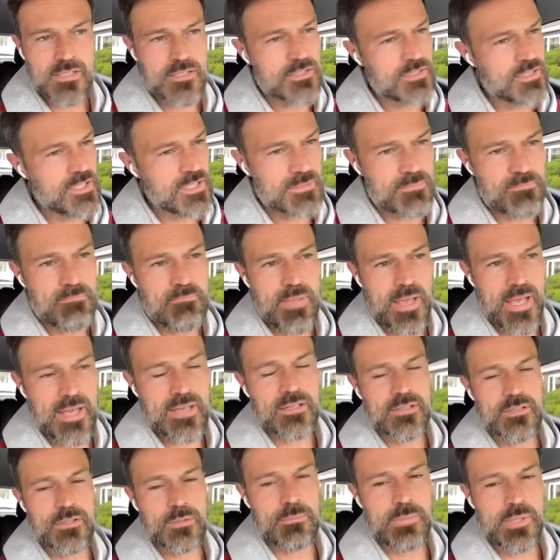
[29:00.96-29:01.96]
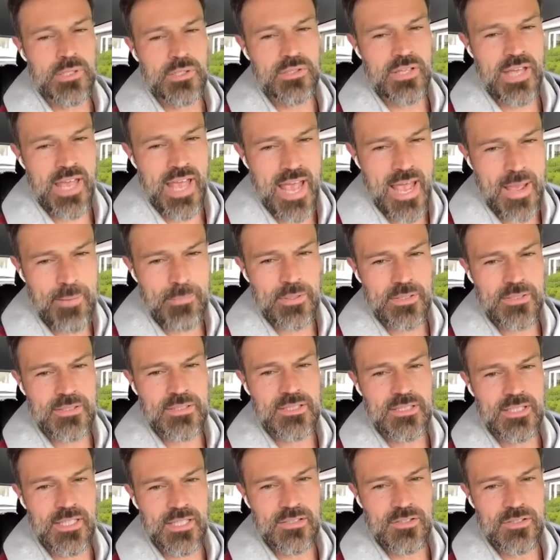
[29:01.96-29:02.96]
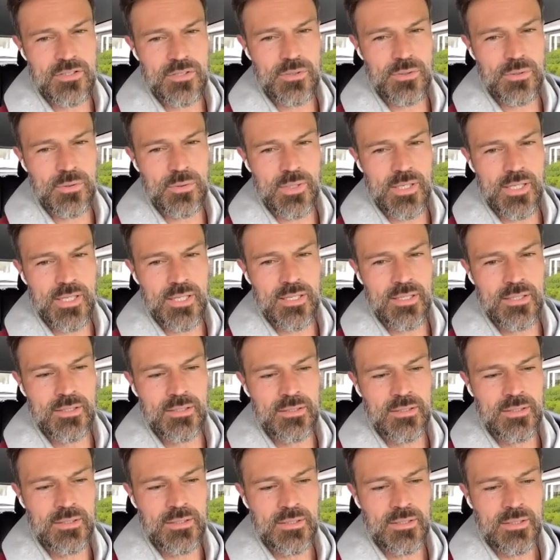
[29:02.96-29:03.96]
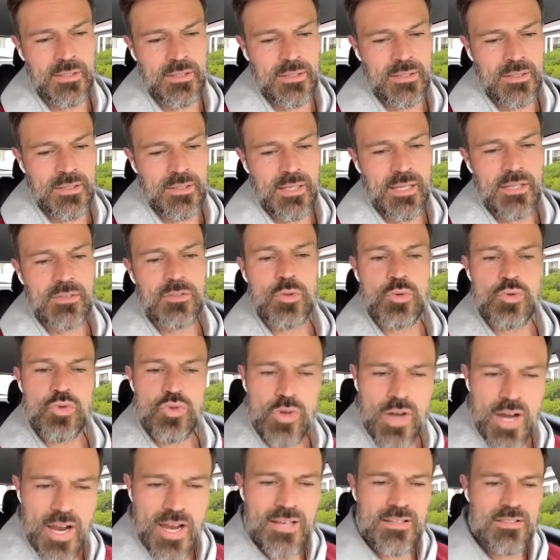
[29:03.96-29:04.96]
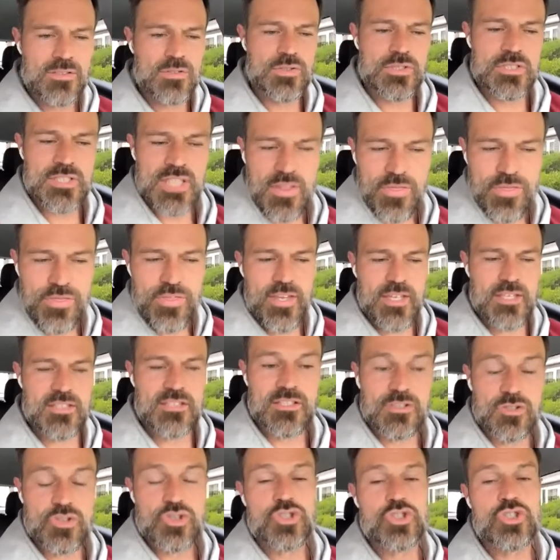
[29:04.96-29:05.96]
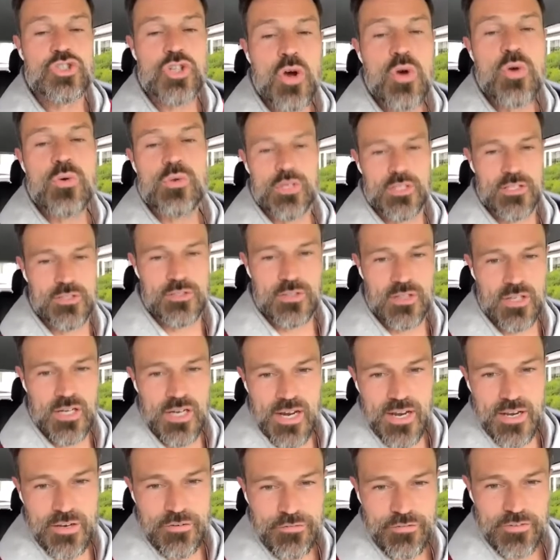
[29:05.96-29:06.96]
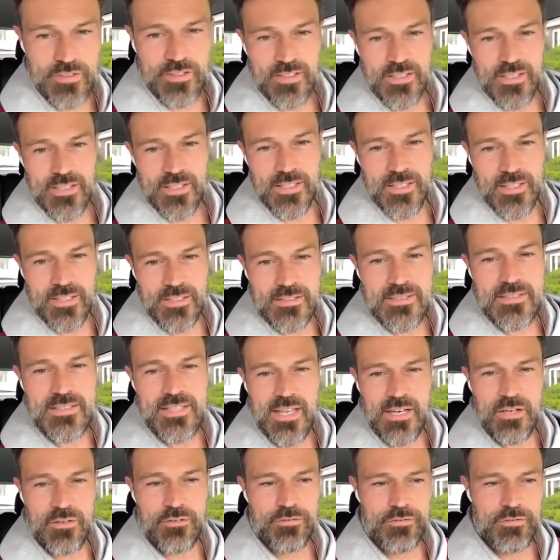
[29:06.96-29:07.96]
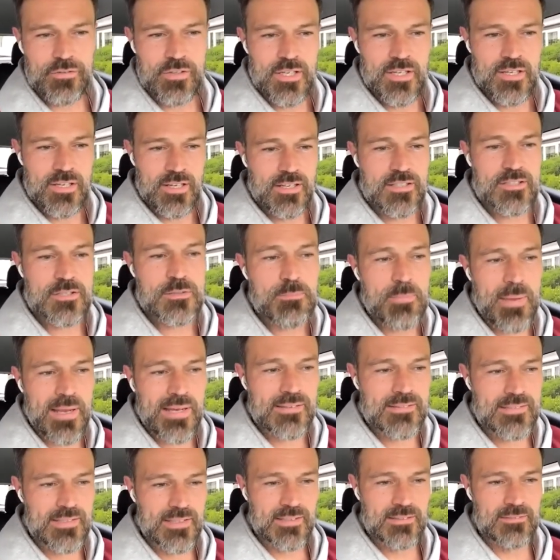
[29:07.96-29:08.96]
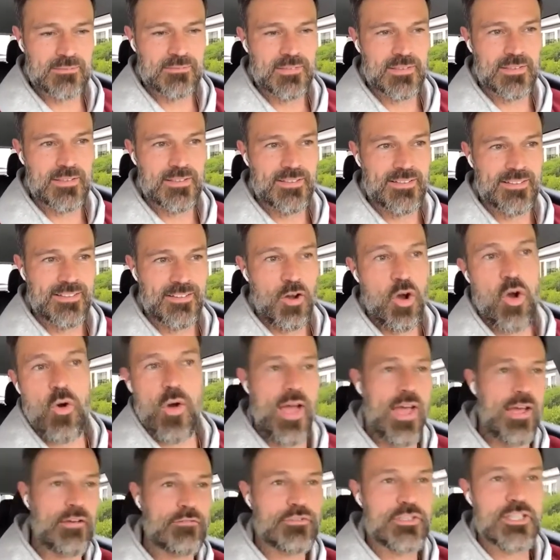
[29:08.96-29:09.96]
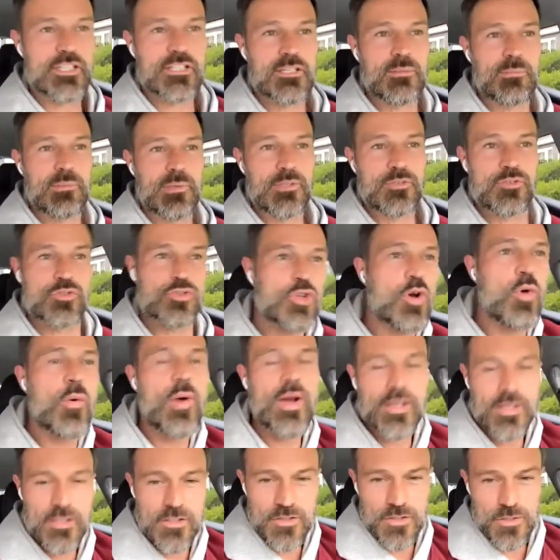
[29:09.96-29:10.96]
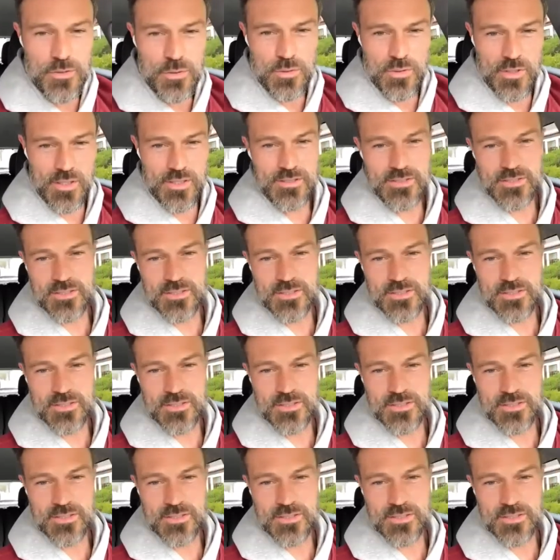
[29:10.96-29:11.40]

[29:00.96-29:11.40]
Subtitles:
just better to build habits and to try to set things in stone in your life, and instead of expecting, oh, I have discipline, so I can do this.